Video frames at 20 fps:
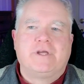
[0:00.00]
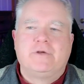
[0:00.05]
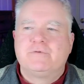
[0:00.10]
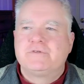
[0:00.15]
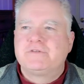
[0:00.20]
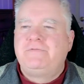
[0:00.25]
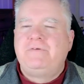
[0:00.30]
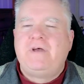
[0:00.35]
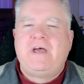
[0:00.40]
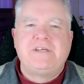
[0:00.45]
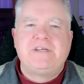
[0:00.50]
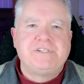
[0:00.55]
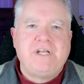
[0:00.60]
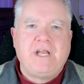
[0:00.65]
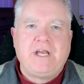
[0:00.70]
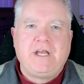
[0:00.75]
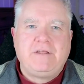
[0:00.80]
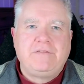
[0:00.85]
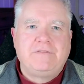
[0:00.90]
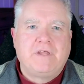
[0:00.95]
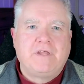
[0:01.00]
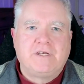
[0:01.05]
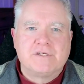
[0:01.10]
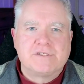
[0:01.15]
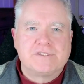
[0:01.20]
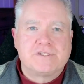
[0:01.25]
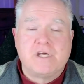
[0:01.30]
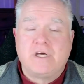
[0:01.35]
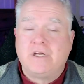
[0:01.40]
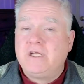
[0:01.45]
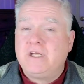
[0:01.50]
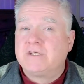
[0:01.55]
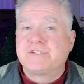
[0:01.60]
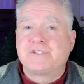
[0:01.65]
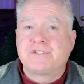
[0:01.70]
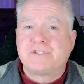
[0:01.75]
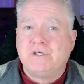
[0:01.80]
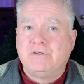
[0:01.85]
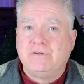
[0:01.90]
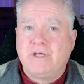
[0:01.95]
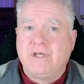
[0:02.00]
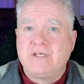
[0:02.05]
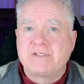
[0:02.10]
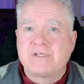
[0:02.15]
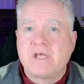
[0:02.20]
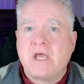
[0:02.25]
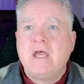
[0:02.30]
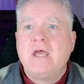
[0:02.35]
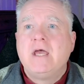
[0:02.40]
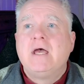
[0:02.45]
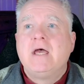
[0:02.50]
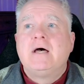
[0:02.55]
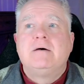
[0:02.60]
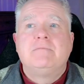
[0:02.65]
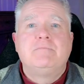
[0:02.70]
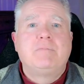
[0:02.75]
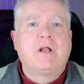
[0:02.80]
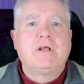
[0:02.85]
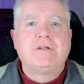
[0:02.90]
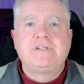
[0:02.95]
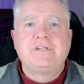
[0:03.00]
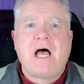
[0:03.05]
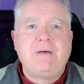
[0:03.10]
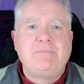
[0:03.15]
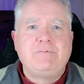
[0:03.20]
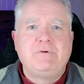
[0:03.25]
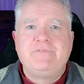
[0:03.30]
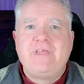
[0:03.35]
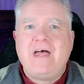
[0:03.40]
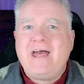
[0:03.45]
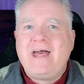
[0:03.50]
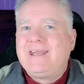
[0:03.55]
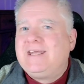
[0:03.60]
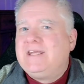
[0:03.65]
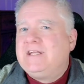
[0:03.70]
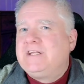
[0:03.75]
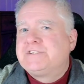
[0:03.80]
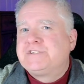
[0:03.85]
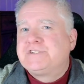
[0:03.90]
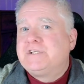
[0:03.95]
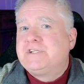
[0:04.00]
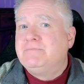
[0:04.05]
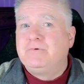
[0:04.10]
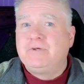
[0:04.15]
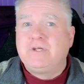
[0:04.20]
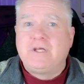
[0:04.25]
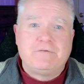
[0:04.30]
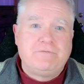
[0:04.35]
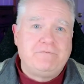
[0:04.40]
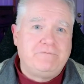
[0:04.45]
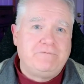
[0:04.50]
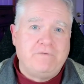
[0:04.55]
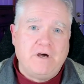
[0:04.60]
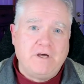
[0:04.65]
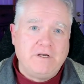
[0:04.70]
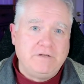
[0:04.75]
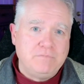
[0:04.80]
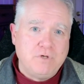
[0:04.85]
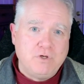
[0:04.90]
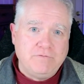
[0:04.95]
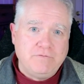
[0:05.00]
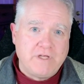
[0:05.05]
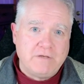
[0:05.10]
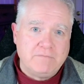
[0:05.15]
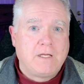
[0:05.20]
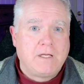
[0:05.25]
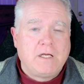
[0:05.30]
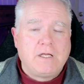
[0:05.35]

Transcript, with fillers: It was a fascinating thing to study, it still is, but on top of that, it is simply a fun movie.